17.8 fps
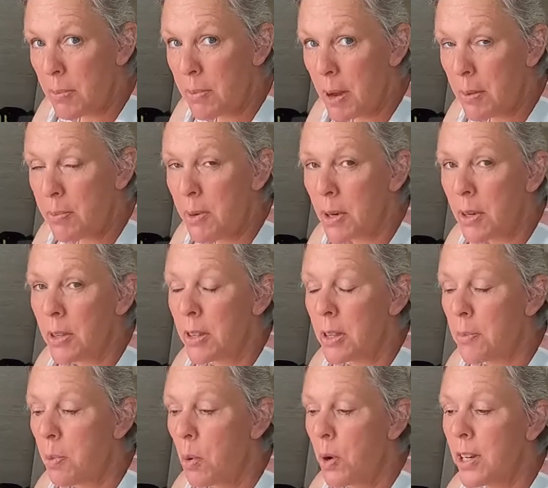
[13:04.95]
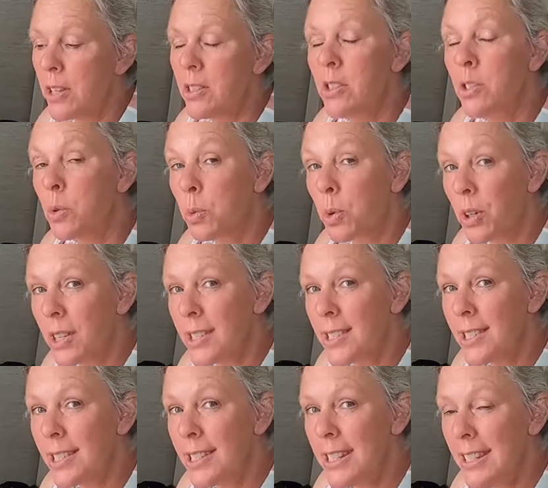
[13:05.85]
Remember, the point is to work
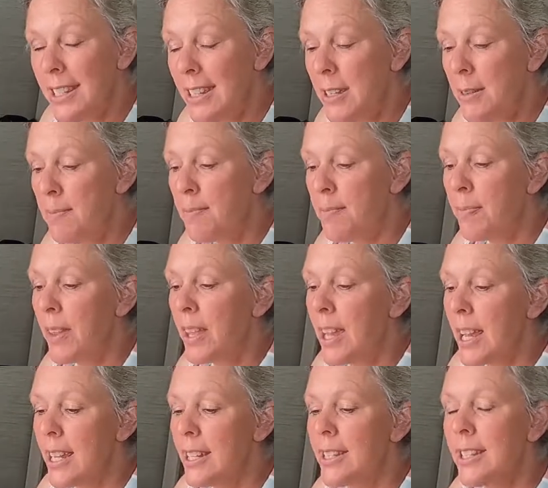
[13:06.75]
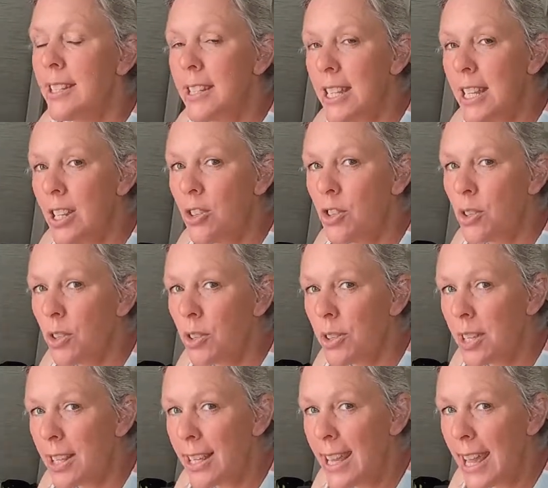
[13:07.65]
as a team and to teach
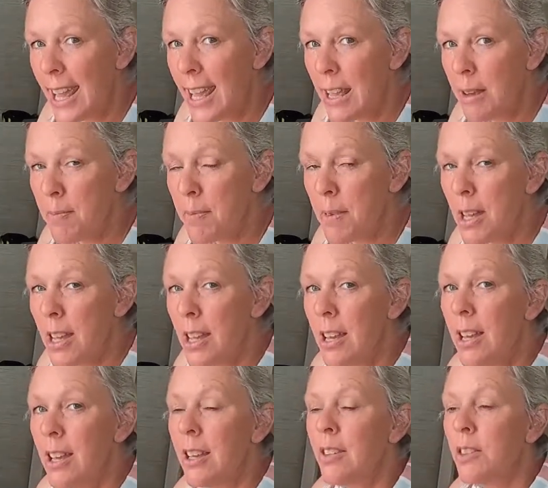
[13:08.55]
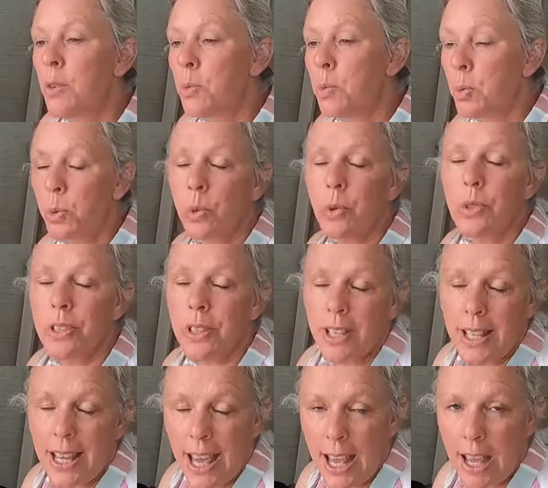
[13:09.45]
her the game, the rules of
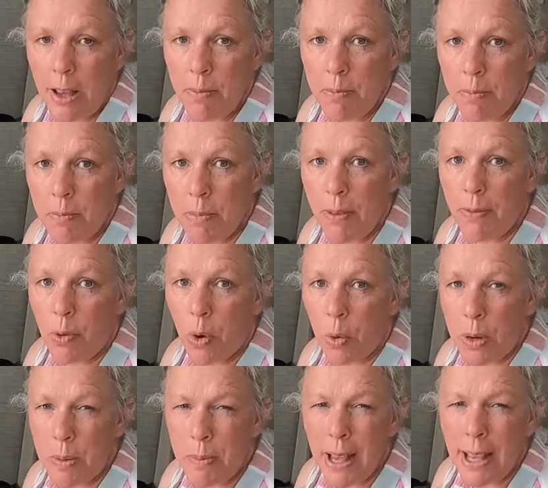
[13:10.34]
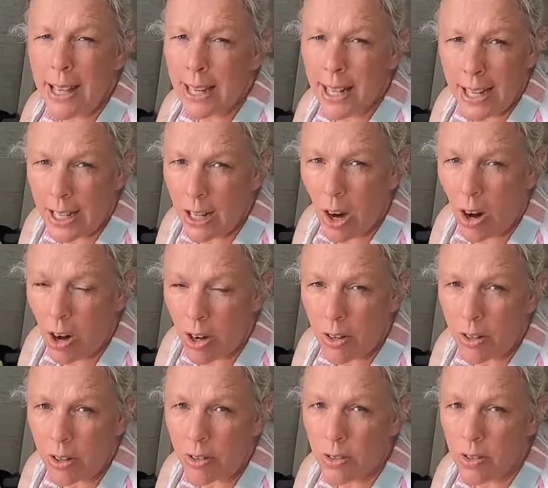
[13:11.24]
the game, before we make it any
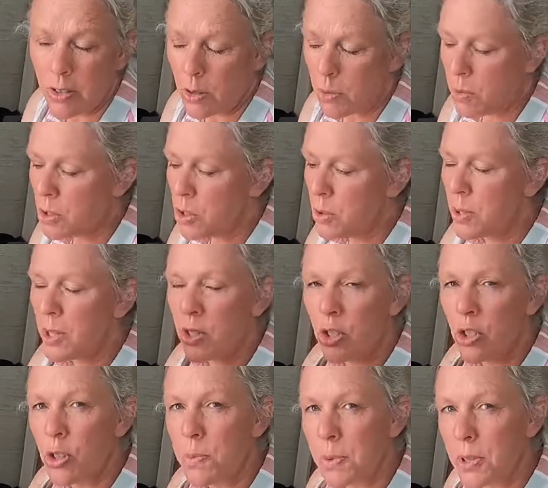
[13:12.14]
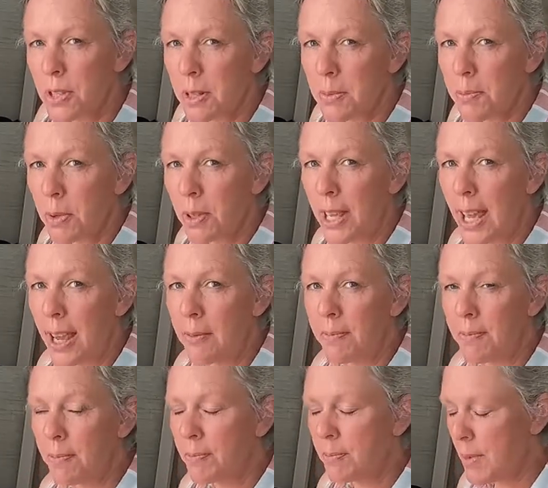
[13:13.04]
harder. So we're doing a super simple
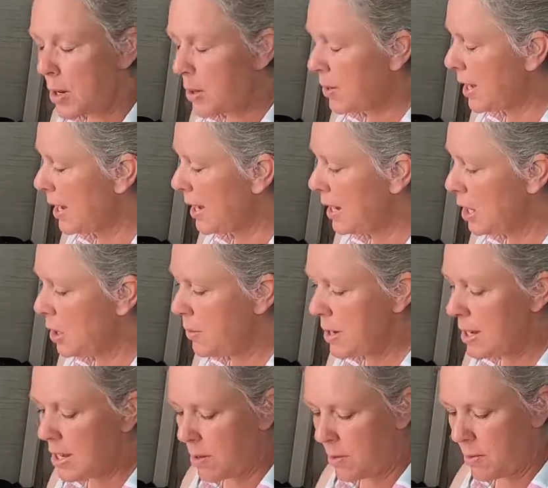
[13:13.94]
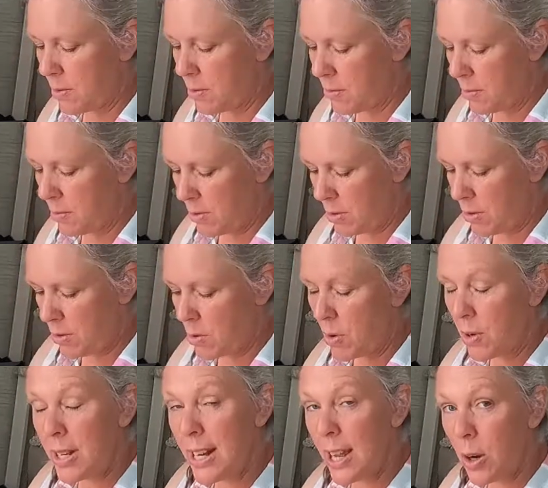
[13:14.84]
game. Okay, here we go.
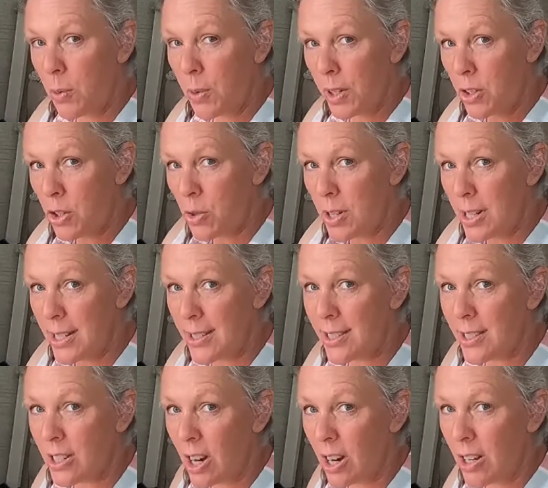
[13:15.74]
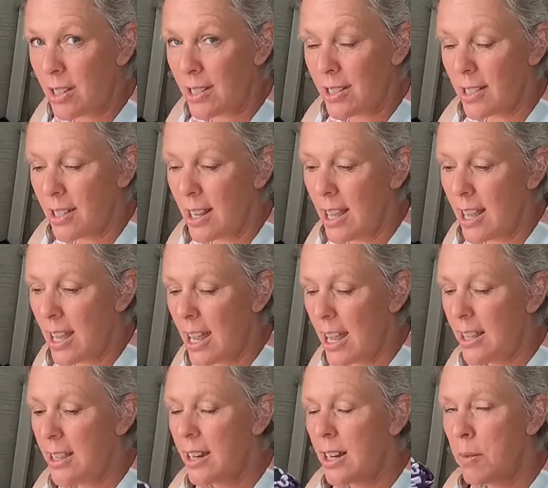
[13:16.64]
Throwing out 1 treat to start,
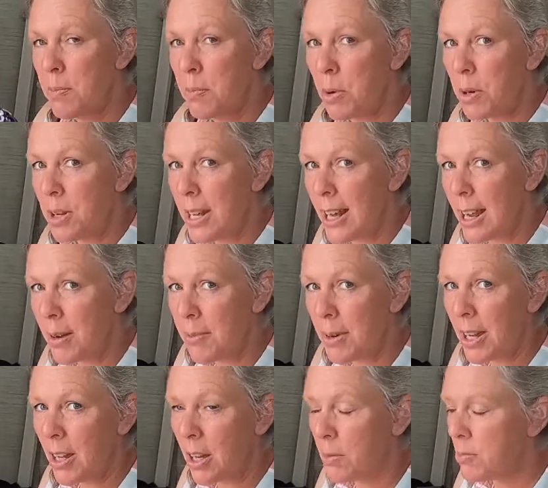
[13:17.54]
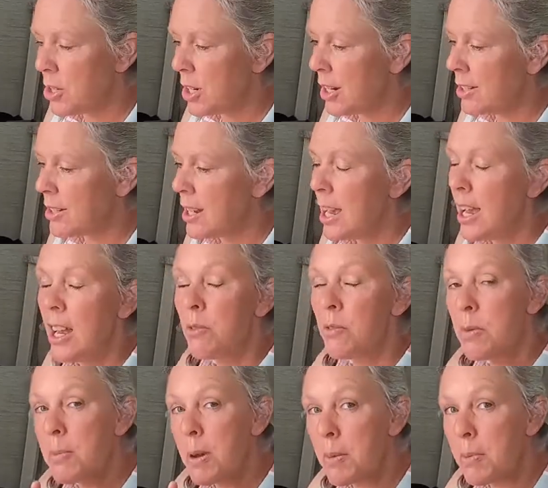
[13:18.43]
and then I'm putting out my object.
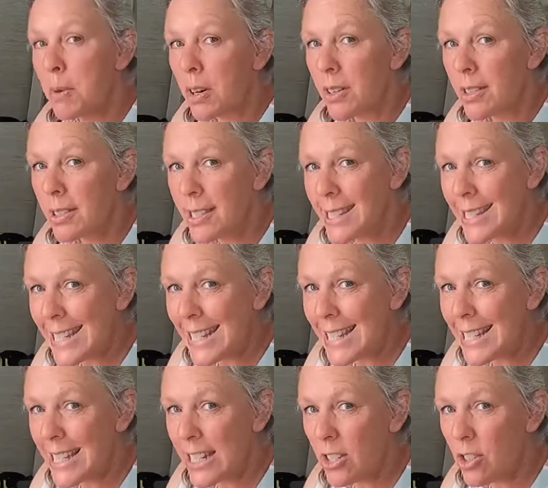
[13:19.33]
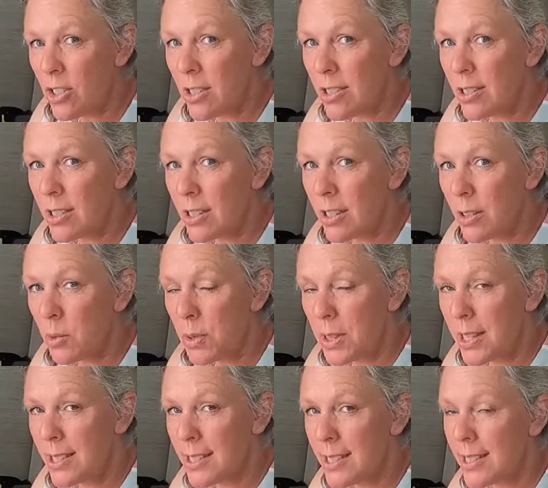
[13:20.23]
Remember, 6 inches,
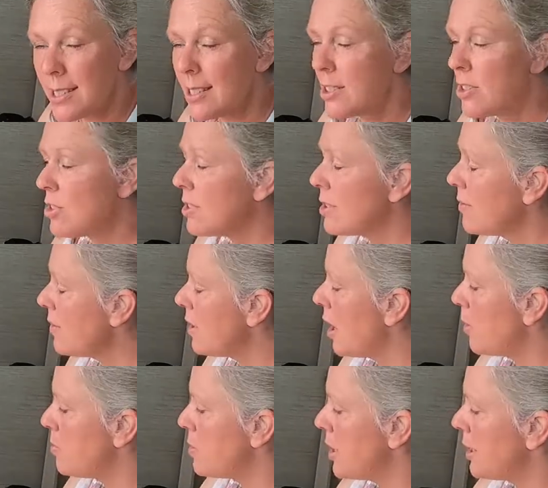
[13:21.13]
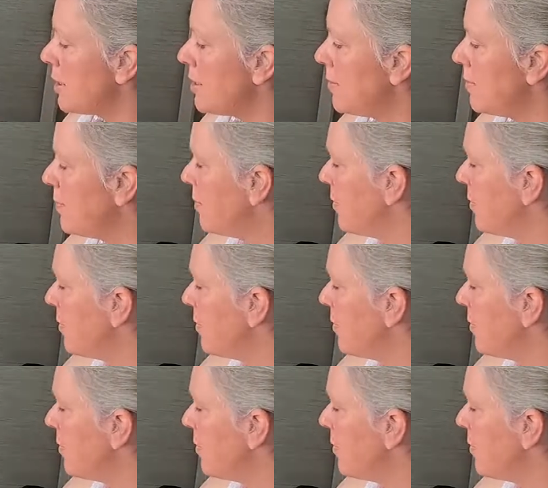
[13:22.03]
within 6 inches of the object.